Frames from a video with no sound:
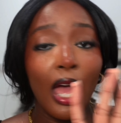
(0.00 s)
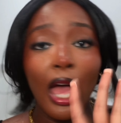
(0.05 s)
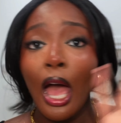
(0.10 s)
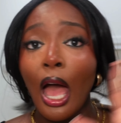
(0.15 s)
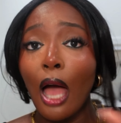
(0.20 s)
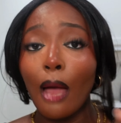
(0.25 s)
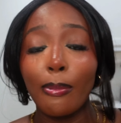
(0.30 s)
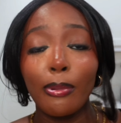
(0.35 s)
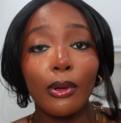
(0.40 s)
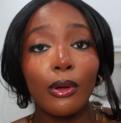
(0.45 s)

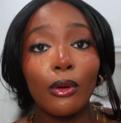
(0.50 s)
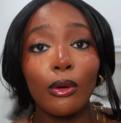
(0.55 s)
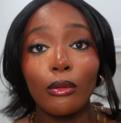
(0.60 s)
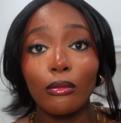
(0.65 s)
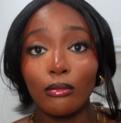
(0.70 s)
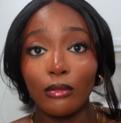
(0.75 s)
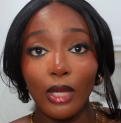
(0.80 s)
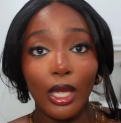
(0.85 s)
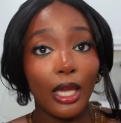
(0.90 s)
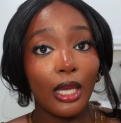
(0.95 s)
I put
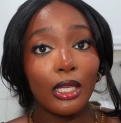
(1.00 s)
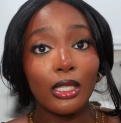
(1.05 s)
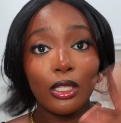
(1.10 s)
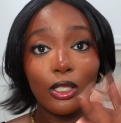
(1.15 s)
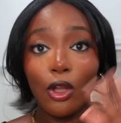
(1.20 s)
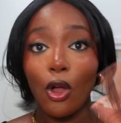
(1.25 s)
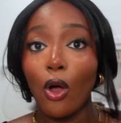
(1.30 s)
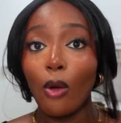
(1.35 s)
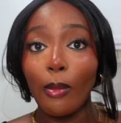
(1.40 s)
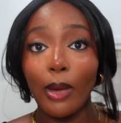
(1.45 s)
eggs in
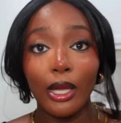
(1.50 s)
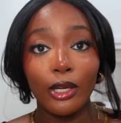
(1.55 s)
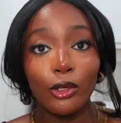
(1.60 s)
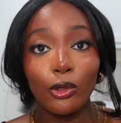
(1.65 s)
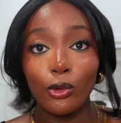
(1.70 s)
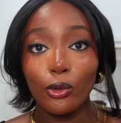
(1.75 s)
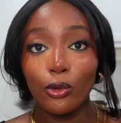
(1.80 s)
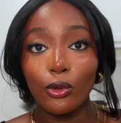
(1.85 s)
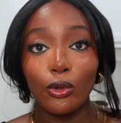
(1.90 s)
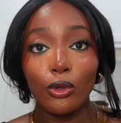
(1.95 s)
all my
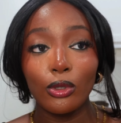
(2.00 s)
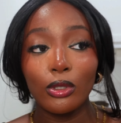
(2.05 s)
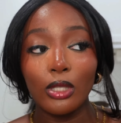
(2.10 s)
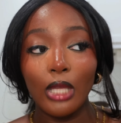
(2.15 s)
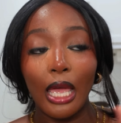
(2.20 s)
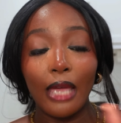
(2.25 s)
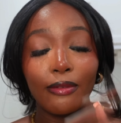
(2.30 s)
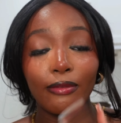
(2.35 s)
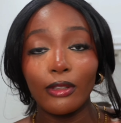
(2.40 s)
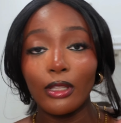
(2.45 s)
noodles.
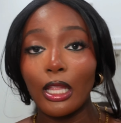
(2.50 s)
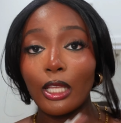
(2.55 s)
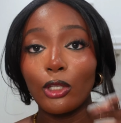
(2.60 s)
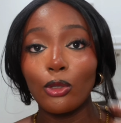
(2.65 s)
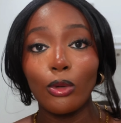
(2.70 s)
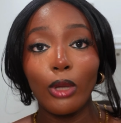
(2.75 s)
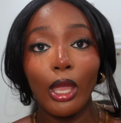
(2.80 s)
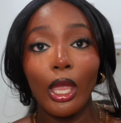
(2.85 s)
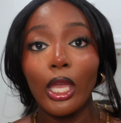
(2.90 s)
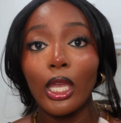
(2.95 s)
I feel like you
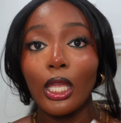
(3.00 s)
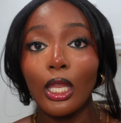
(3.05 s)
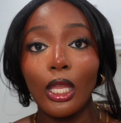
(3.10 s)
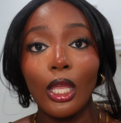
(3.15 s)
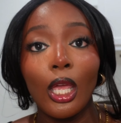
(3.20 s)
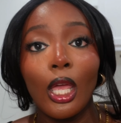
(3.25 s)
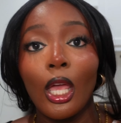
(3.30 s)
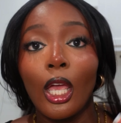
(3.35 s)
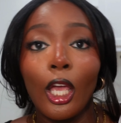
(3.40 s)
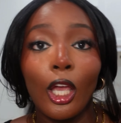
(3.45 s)
can't
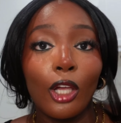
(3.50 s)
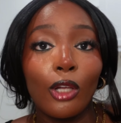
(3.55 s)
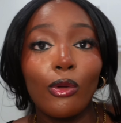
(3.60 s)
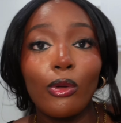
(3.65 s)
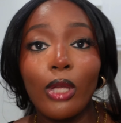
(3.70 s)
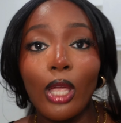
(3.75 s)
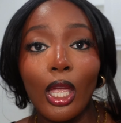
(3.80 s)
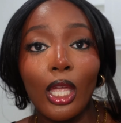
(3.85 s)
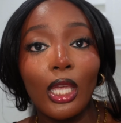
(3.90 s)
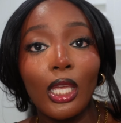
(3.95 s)

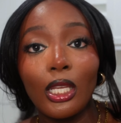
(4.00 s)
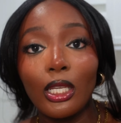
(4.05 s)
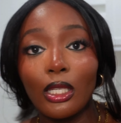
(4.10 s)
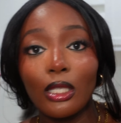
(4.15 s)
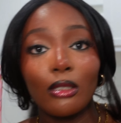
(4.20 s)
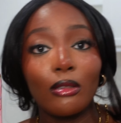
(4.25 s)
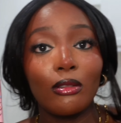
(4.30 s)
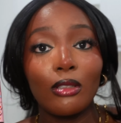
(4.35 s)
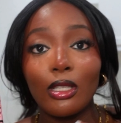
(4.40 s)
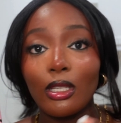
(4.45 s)
eat
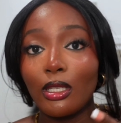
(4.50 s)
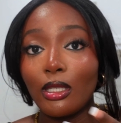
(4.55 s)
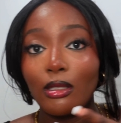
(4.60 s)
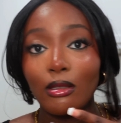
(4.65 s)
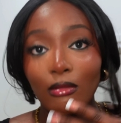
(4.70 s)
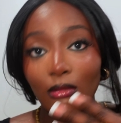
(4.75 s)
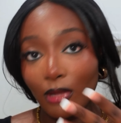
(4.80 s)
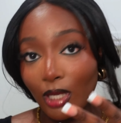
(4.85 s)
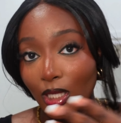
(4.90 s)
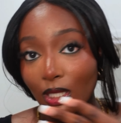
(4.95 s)

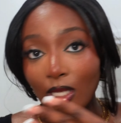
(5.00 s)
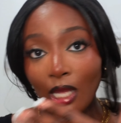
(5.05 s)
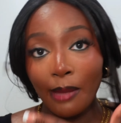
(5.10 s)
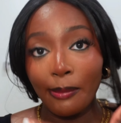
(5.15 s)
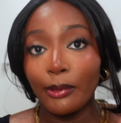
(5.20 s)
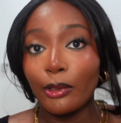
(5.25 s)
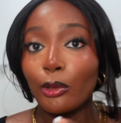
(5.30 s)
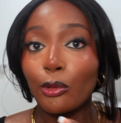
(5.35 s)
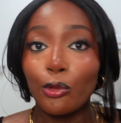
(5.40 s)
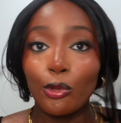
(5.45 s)
these type
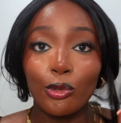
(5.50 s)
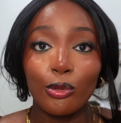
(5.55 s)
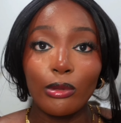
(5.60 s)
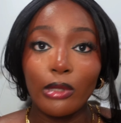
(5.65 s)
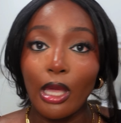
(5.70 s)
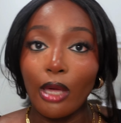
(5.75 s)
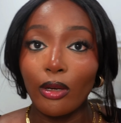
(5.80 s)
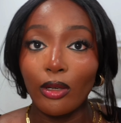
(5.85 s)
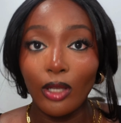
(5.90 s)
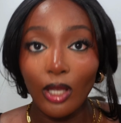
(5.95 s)
of noodles
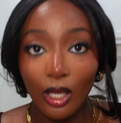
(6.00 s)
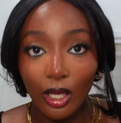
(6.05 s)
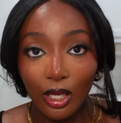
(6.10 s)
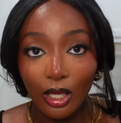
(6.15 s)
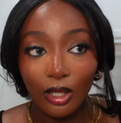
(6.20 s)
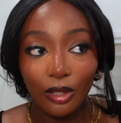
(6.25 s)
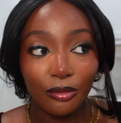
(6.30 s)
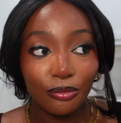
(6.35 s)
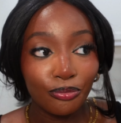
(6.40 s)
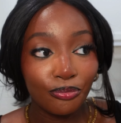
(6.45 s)
without an
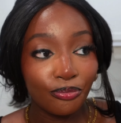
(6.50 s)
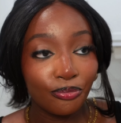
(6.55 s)
egg.